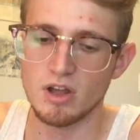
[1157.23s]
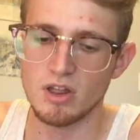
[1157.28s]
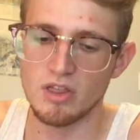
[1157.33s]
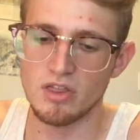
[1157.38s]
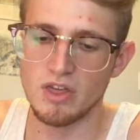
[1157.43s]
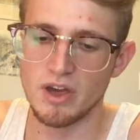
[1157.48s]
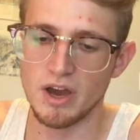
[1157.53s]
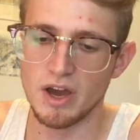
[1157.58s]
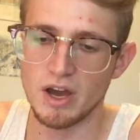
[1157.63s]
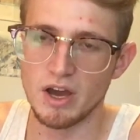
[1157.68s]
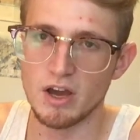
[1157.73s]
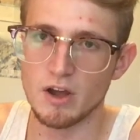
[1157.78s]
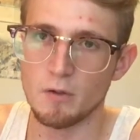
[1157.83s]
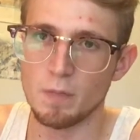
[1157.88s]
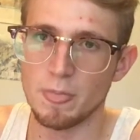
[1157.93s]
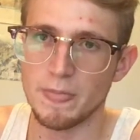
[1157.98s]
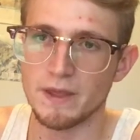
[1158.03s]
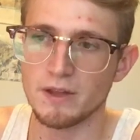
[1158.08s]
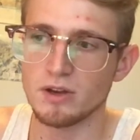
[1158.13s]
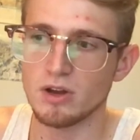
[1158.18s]
that
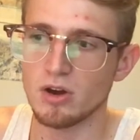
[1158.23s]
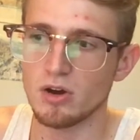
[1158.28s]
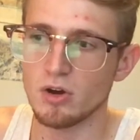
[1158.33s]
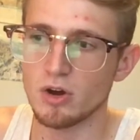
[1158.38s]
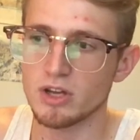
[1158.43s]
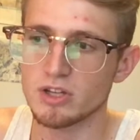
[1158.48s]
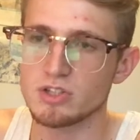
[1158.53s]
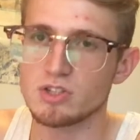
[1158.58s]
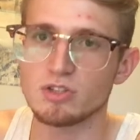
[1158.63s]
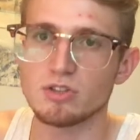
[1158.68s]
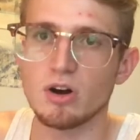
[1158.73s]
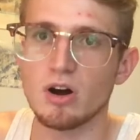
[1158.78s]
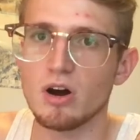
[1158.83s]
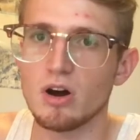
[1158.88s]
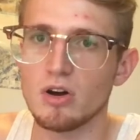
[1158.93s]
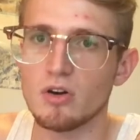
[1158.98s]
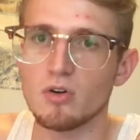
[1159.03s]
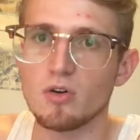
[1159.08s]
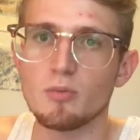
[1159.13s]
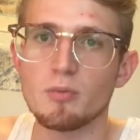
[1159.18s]
you know it's
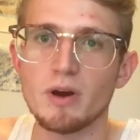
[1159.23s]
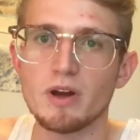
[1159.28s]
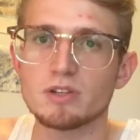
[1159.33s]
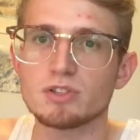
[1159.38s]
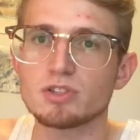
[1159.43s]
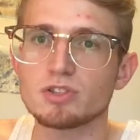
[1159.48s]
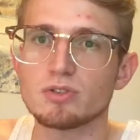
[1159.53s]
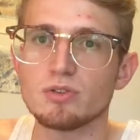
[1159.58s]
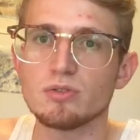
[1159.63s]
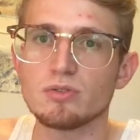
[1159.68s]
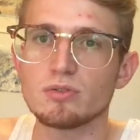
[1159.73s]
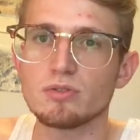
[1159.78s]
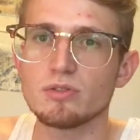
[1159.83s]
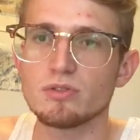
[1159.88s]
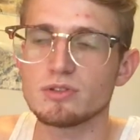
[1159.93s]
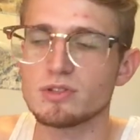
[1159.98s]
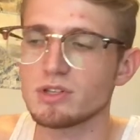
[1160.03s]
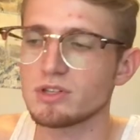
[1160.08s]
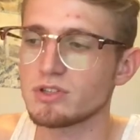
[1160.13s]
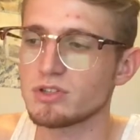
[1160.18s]
not on my
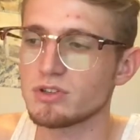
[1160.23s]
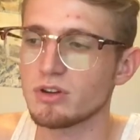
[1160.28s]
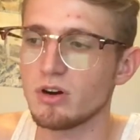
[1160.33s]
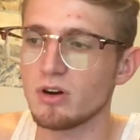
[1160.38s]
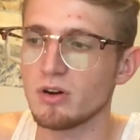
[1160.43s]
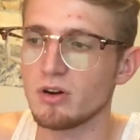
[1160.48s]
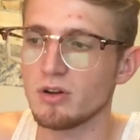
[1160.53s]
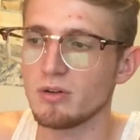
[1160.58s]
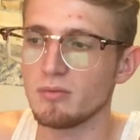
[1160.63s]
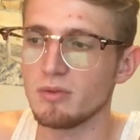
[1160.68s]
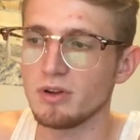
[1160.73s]
shoulders it's not